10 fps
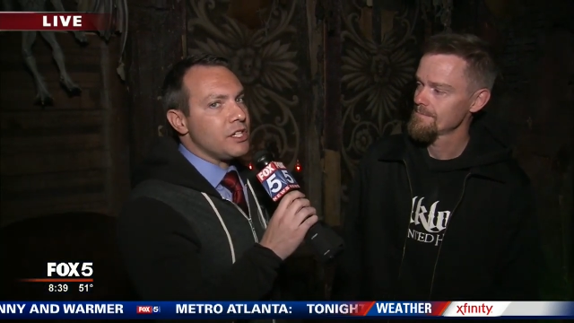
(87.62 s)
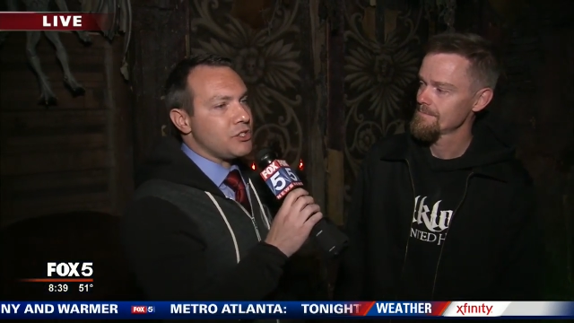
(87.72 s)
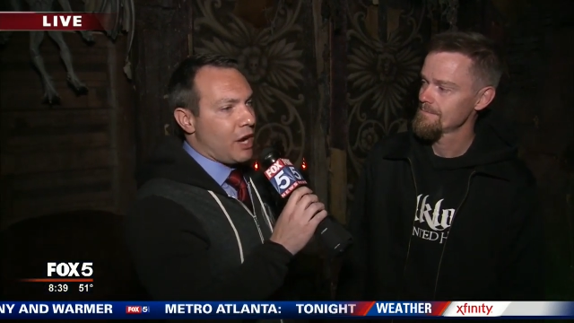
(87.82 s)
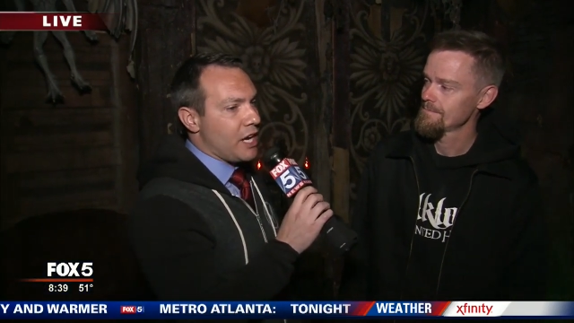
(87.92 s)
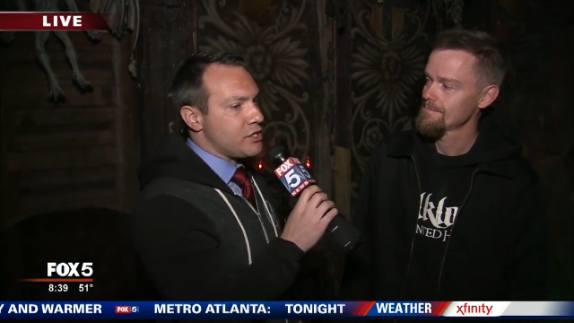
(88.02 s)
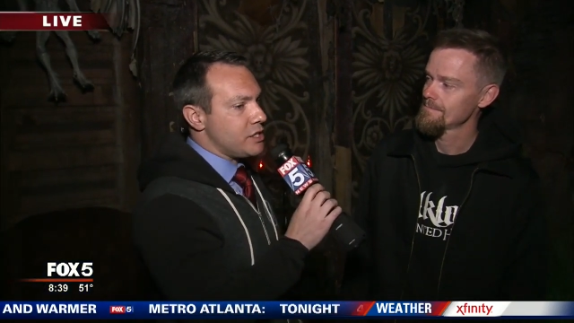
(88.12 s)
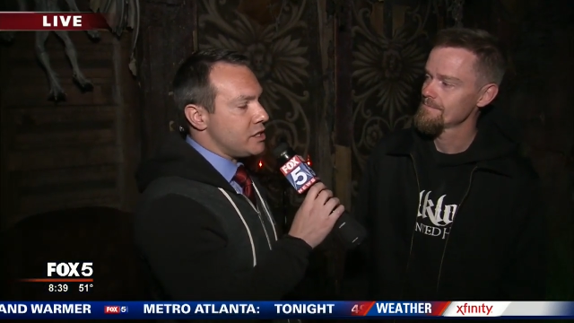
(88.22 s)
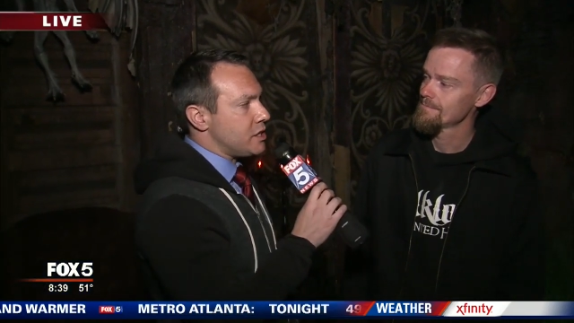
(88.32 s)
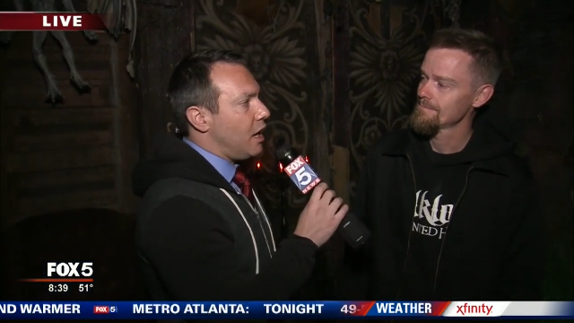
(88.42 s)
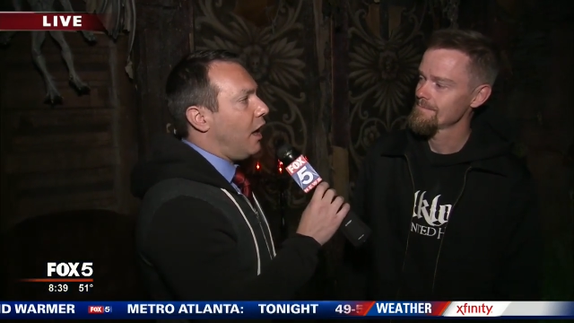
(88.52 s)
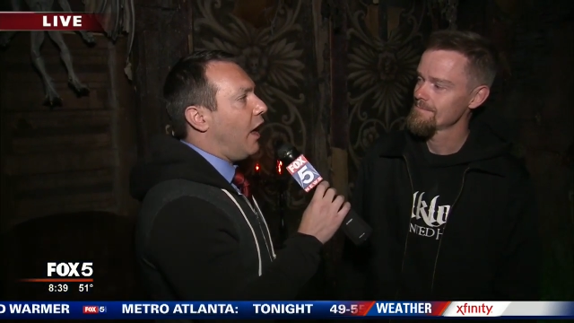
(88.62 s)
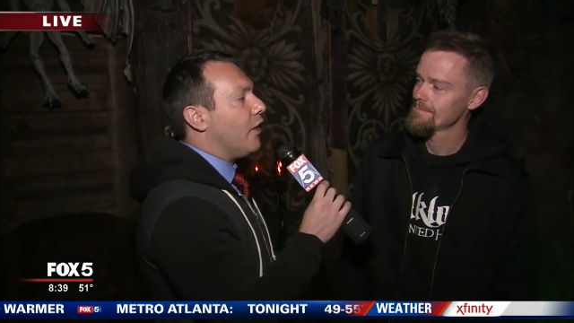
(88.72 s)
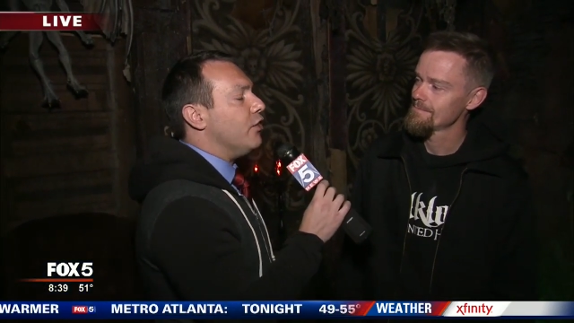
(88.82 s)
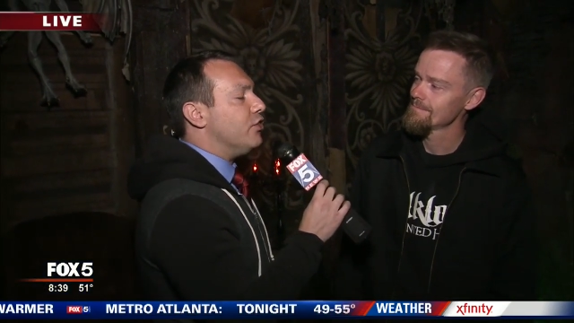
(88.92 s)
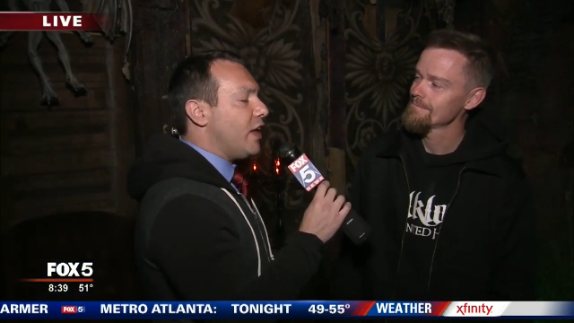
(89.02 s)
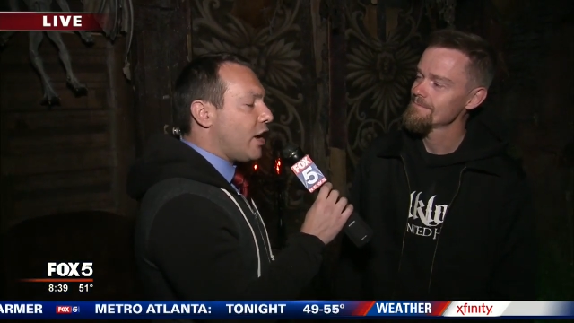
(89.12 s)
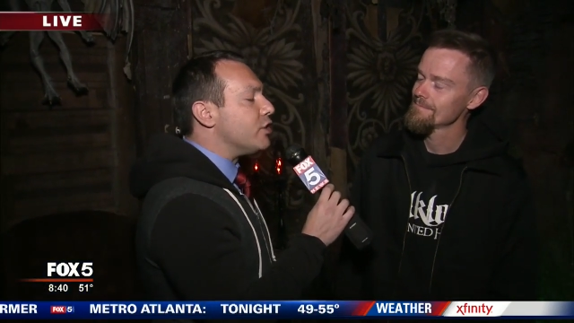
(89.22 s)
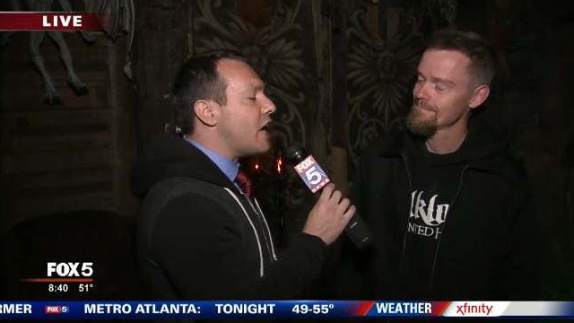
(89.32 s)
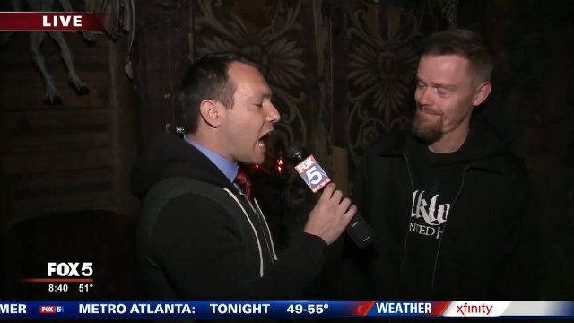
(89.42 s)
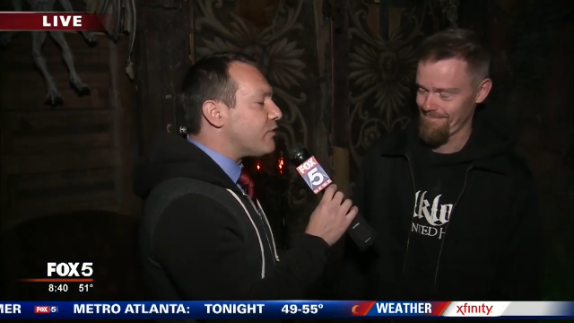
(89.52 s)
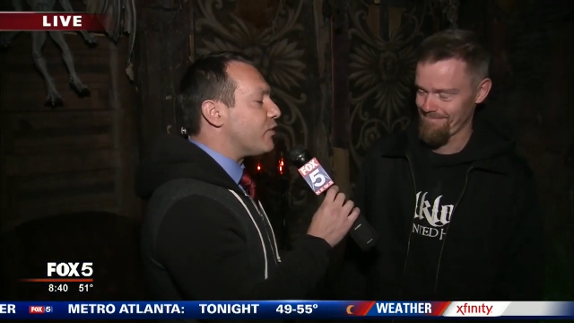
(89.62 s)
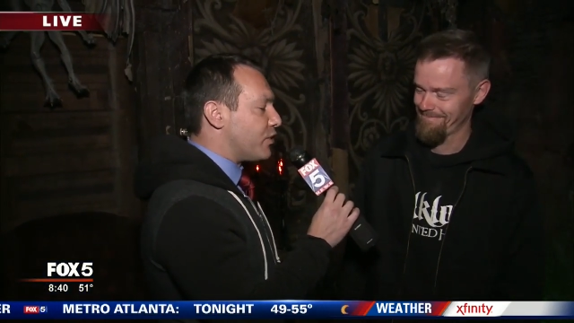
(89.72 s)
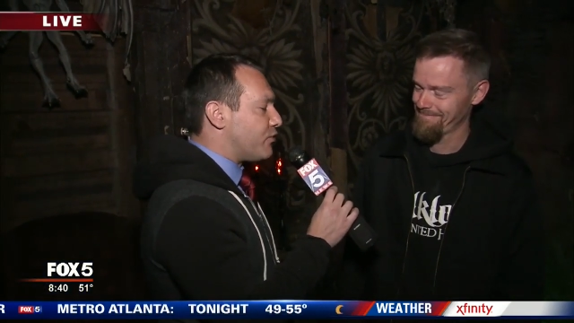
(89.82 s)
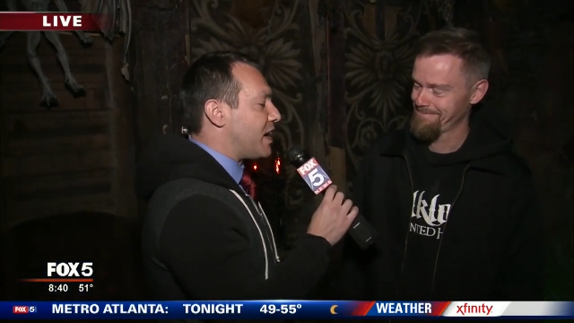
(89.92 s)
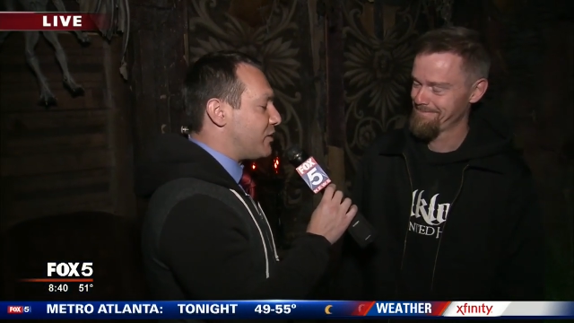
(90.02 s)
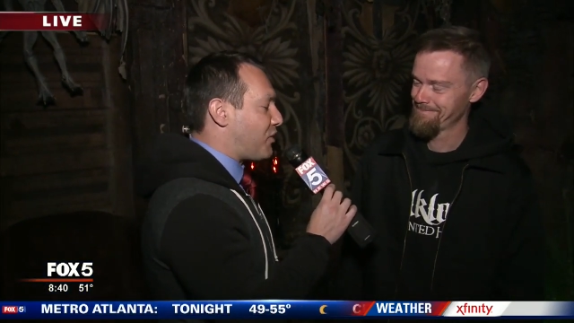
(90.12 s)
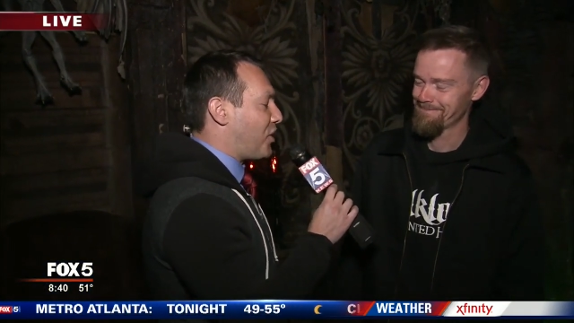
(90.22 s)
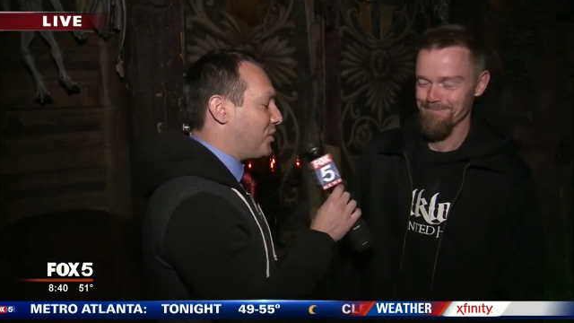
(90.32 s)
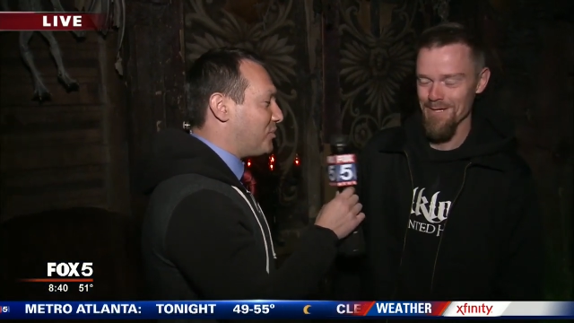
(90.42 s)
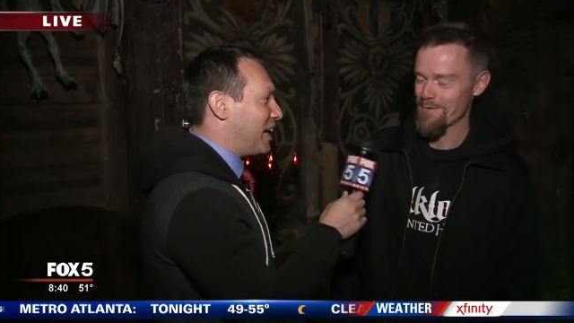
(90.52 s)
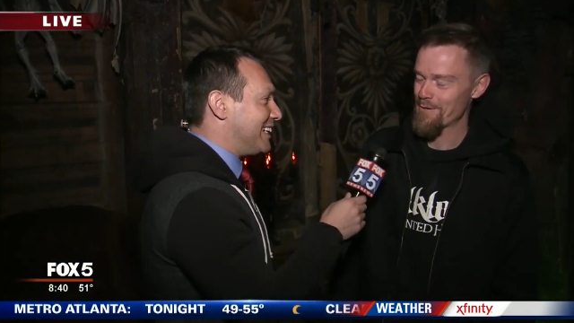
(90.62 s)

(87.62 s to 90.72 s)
Speaker 1: attractions, they are not for the faint of heart, no, right?